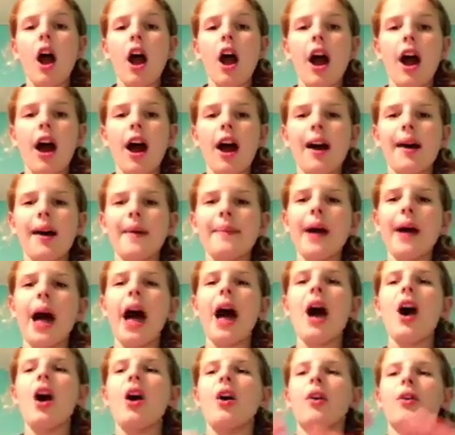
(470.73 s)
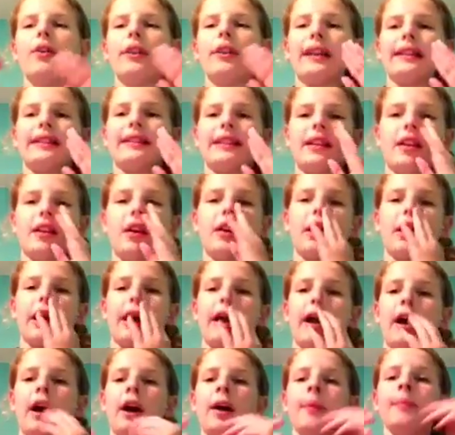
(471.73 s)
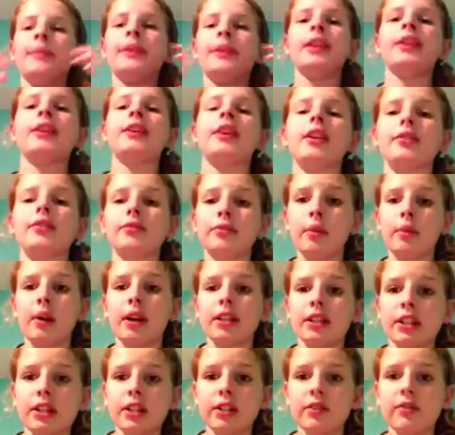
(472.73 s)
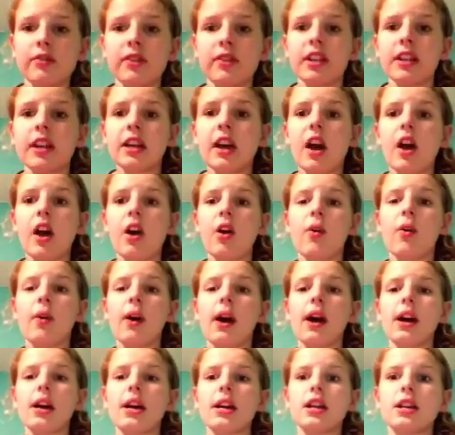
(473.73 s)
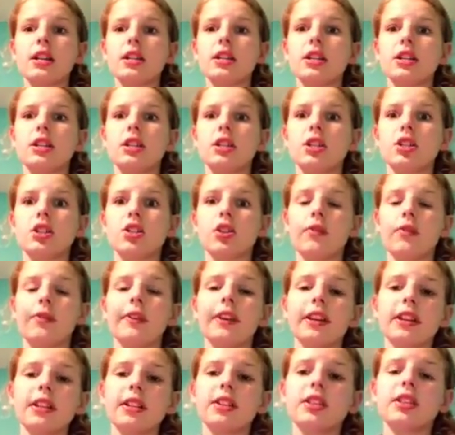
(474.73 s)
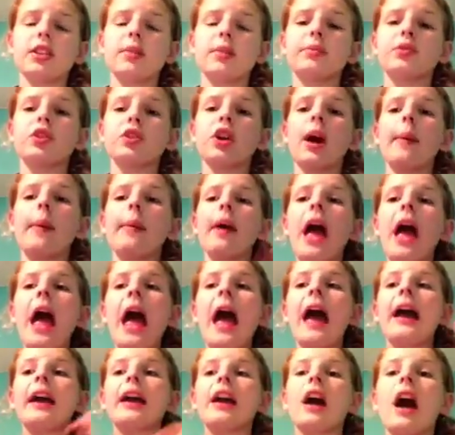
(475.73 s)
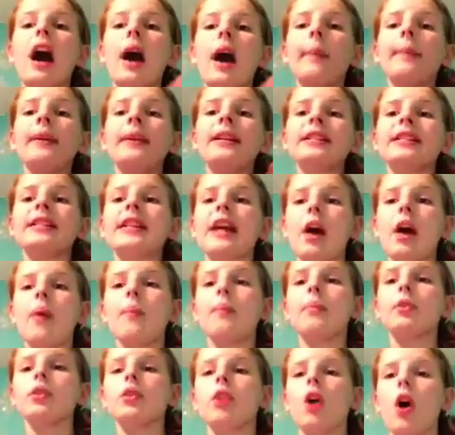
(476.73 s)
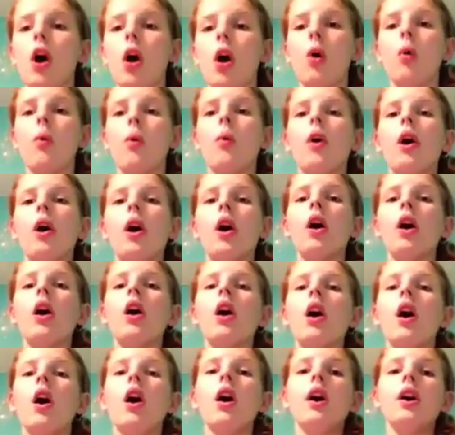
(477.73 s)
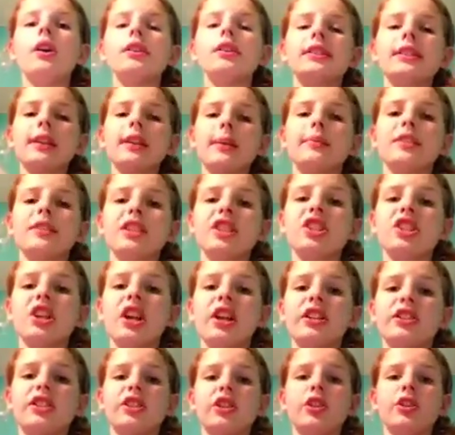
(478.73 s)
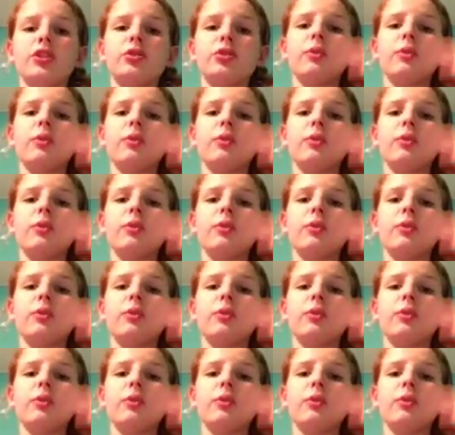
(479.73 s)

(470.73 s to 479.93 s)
Um, well, that's it. Okay, um, thank you guys for watching this video, and don't forget to subscribe and comment down below some suggestions